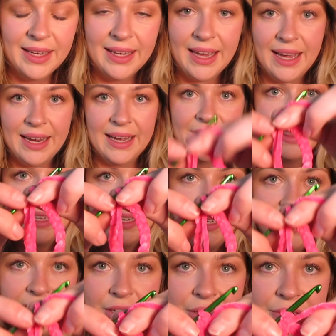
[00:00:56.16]
Okay, and then
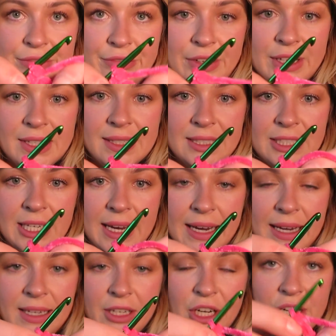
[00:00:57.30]
in your first
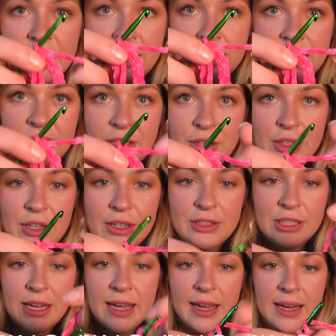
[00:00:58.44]
chain, you're gonna single
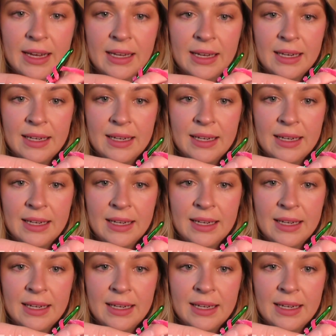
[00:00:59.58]
crochet,